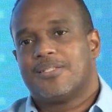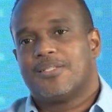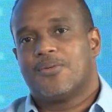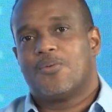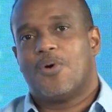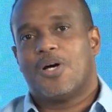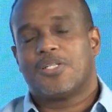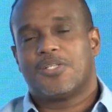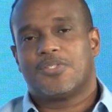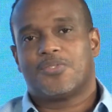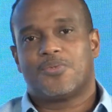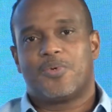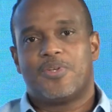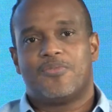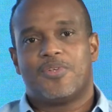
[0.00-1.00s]
the water
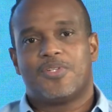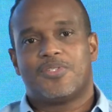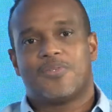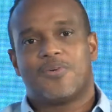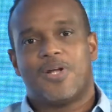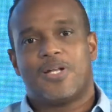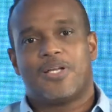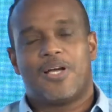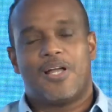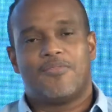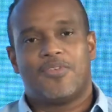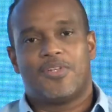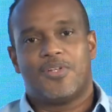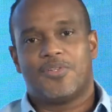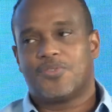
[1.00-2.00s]
refill store and the
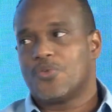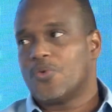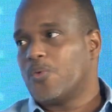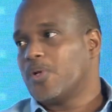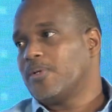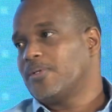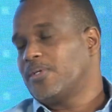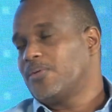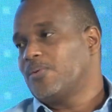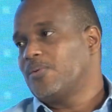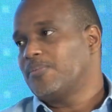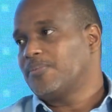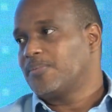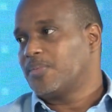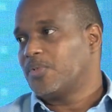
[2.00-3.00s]
convenience store will,
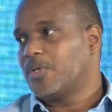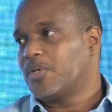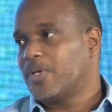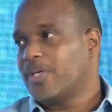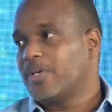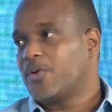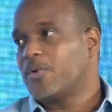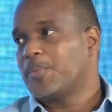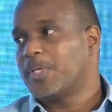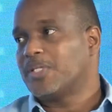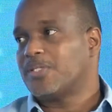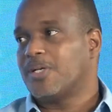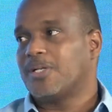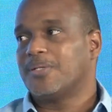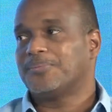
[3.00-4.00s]
the
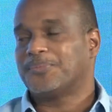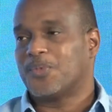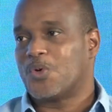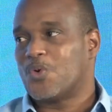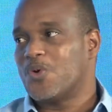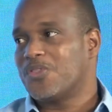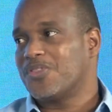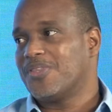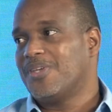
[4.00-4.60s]
incremental growth,